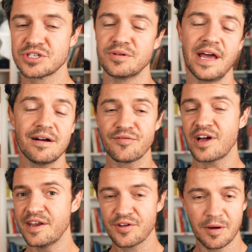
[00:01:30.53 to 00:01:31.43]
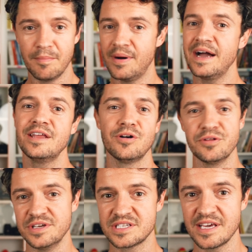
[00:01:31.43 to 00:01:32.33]
So now I've kind of combined all
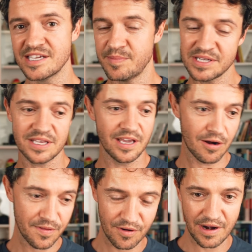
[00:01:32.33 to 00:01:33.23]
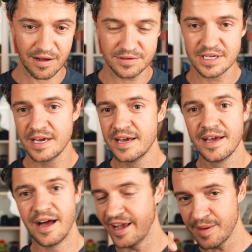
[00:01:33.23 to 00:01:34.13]
these things. I basically get on the ground,
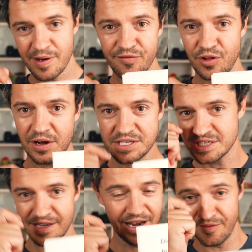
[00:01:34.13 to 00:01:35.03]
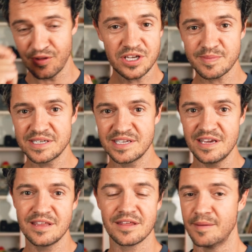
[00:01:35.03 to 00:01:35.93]
I get my floss and I floss my teeth.